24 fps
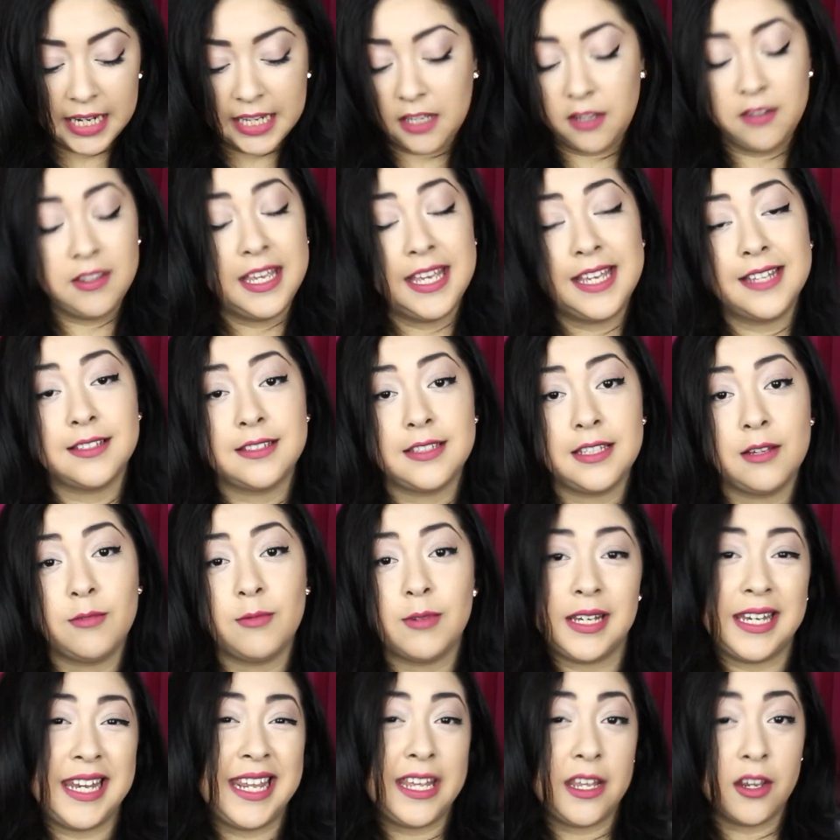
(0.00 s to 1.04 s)
like you can't see
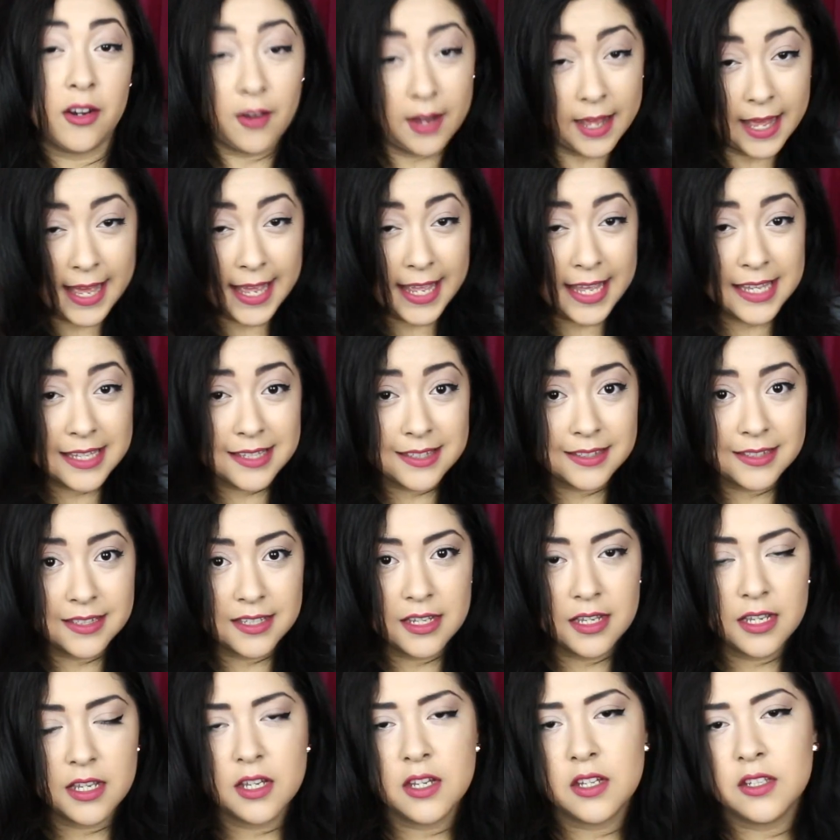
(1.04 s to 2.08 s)
with like your eyes.
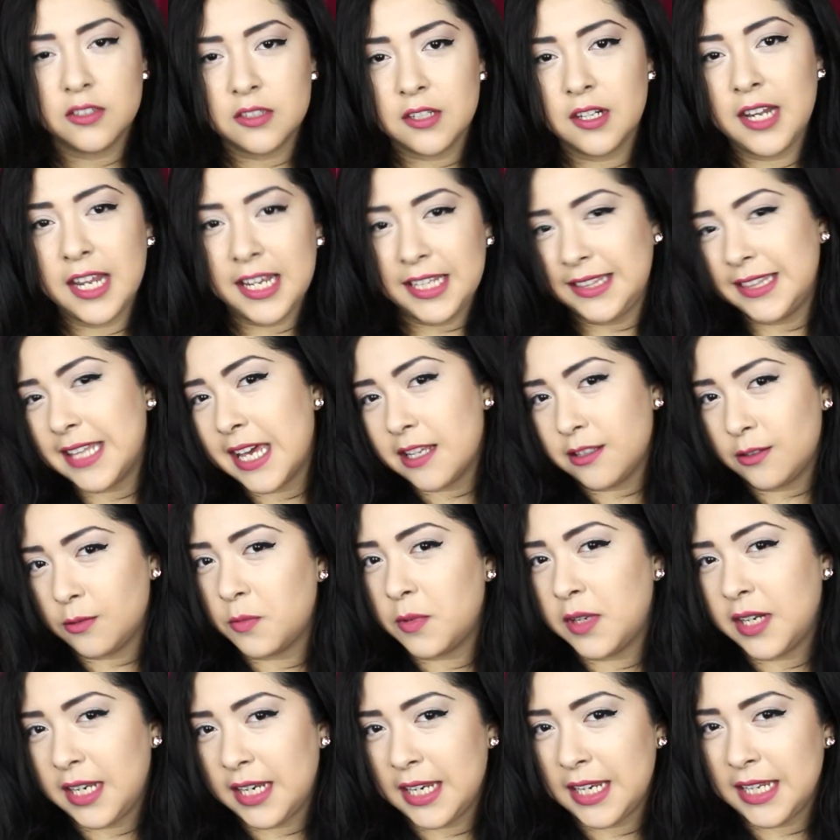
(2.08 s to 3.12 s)
So like that's
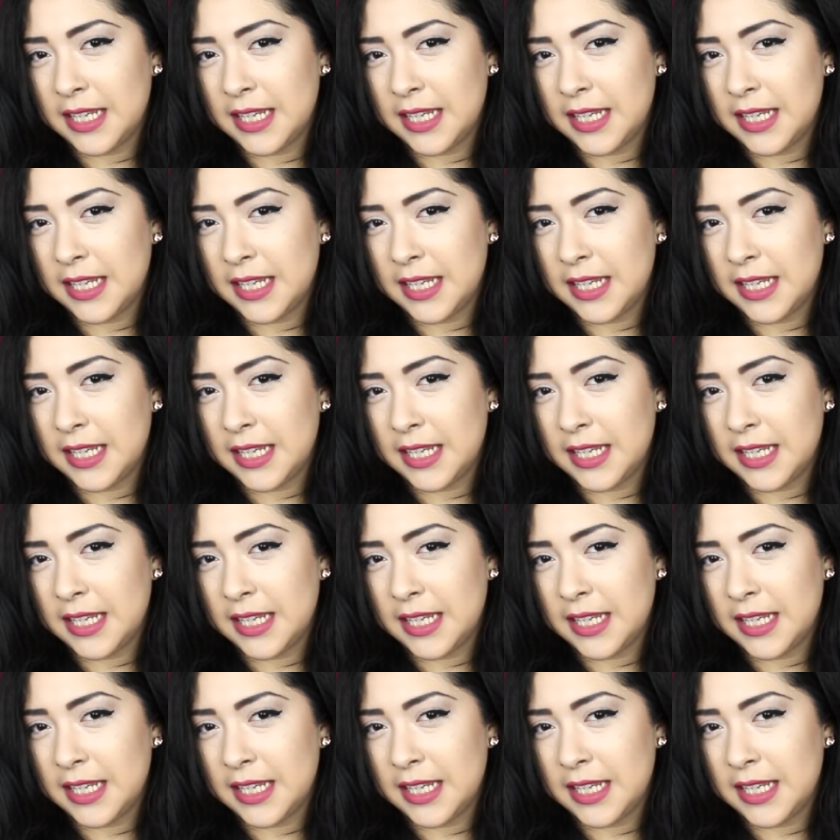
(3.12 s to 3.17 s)
what it